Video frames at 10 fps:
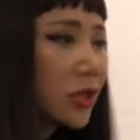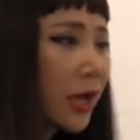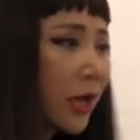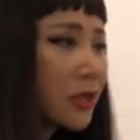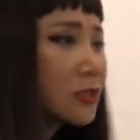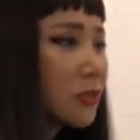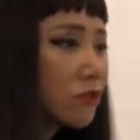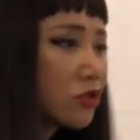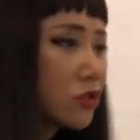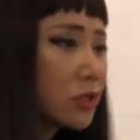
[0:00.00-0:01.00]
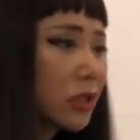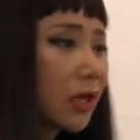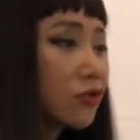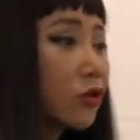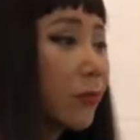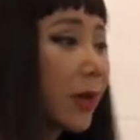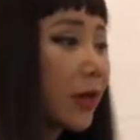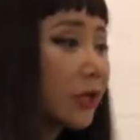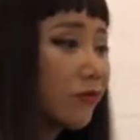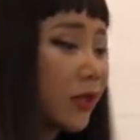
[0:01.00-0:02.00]
and I ask him to just not to go
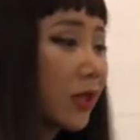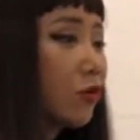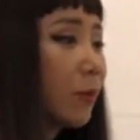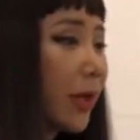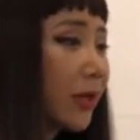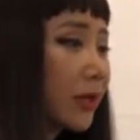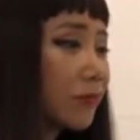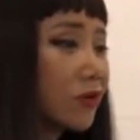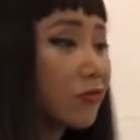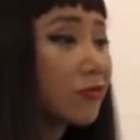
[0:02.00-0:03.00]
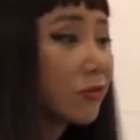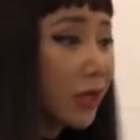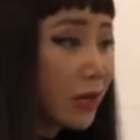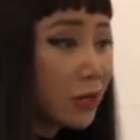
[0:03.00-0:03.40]
back. If they go back, I'm going to throw that